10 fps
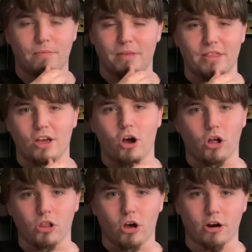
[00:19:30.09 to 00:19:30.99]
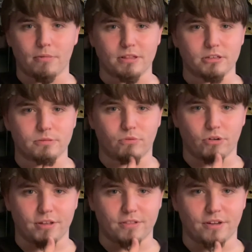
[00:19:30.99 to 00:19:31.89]
I mean, they all are by this
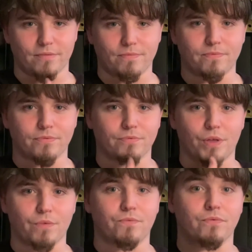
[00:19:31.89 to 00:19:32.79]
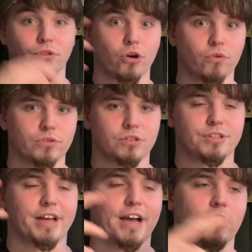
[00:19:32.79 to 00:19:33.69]
point. They've flown to
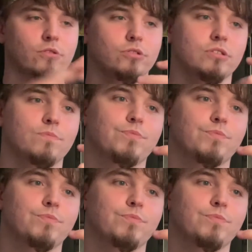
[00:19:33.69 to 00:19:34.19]
the house,